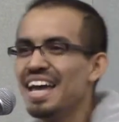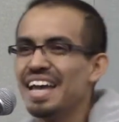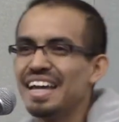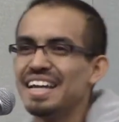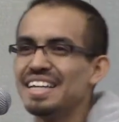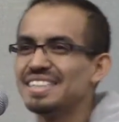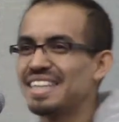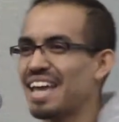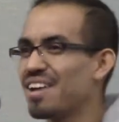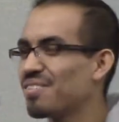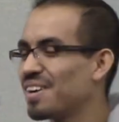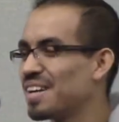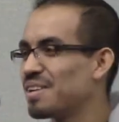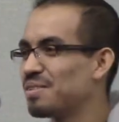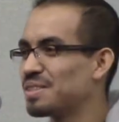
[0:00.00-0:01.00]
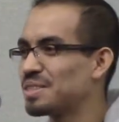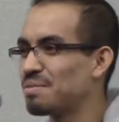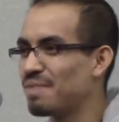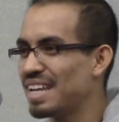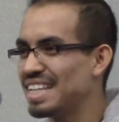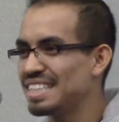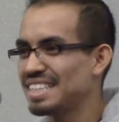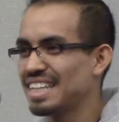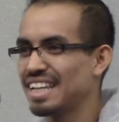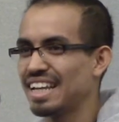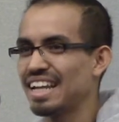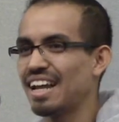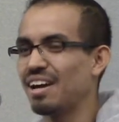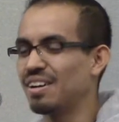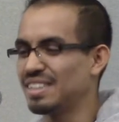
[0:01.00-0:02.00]
His handwriting was amazing, and
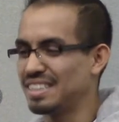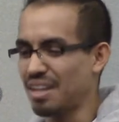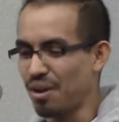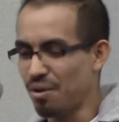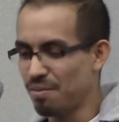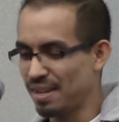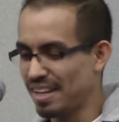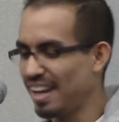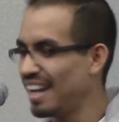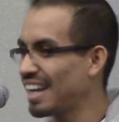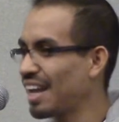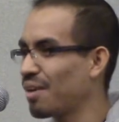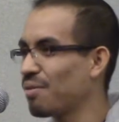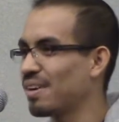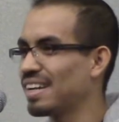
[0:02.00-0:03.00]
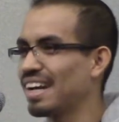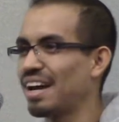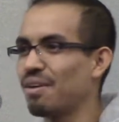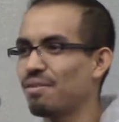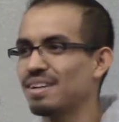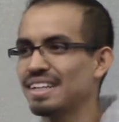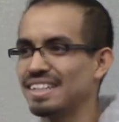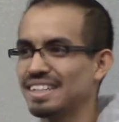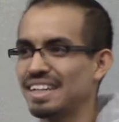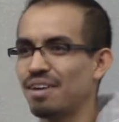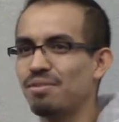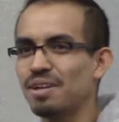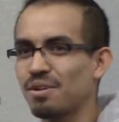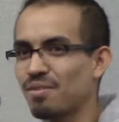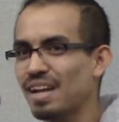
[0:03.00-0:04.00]
I was like, oh my god, I
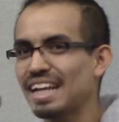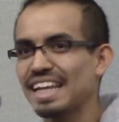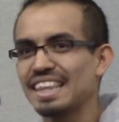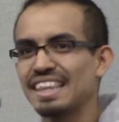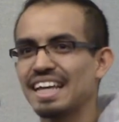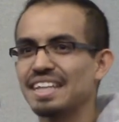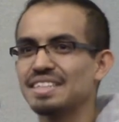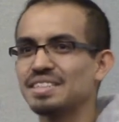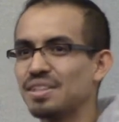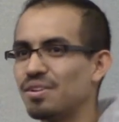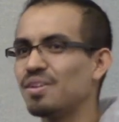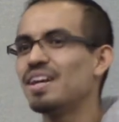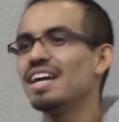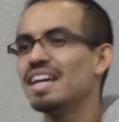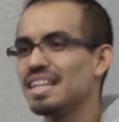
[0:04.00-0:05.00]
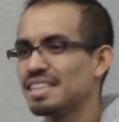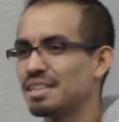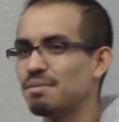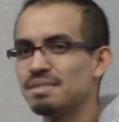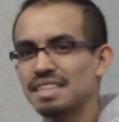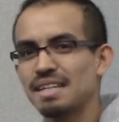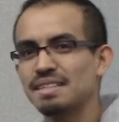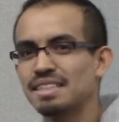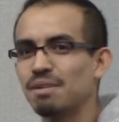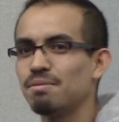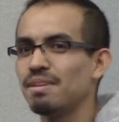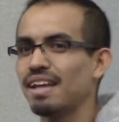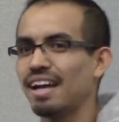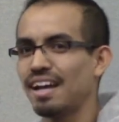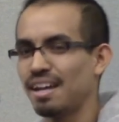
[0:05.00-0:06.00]
wanna write like that. So sometimes
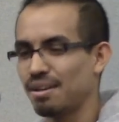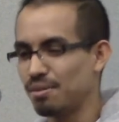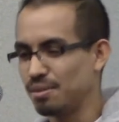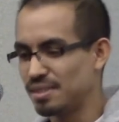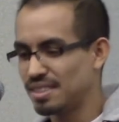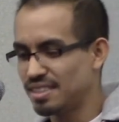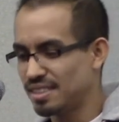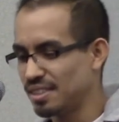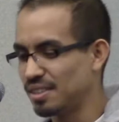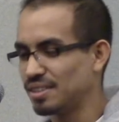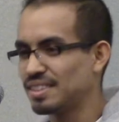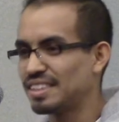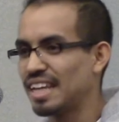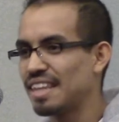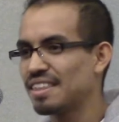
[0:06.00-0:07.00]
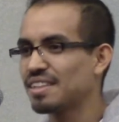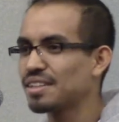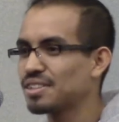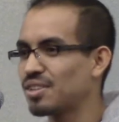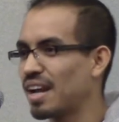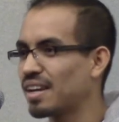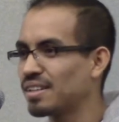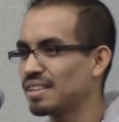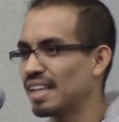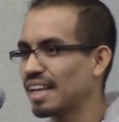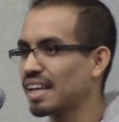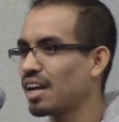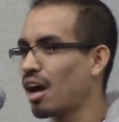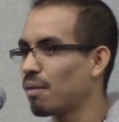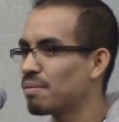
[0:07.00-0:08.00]
I would stand there trying to
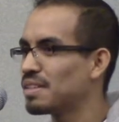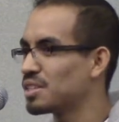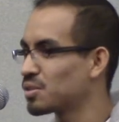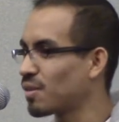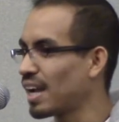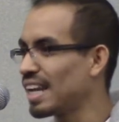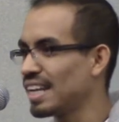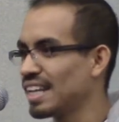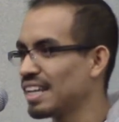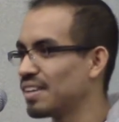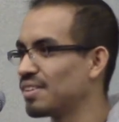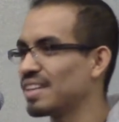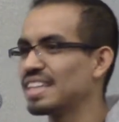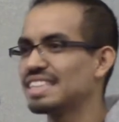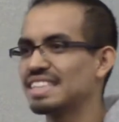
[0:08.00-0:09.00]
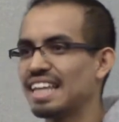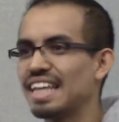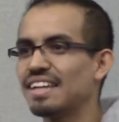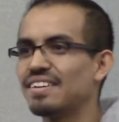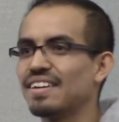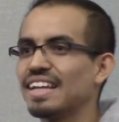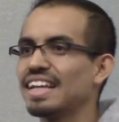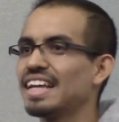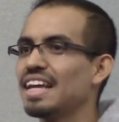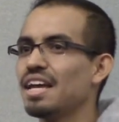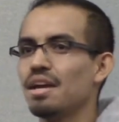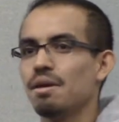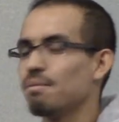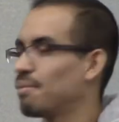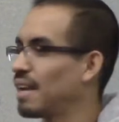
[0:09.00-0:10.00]
like copy his writing or his lettering,
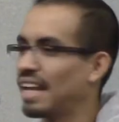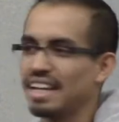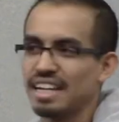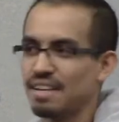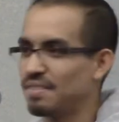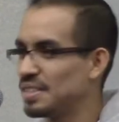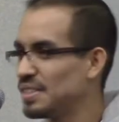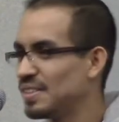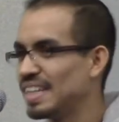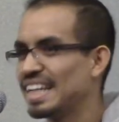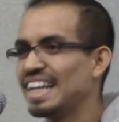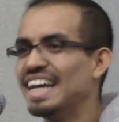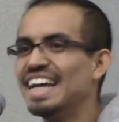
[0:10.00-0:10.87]
but I can never do it.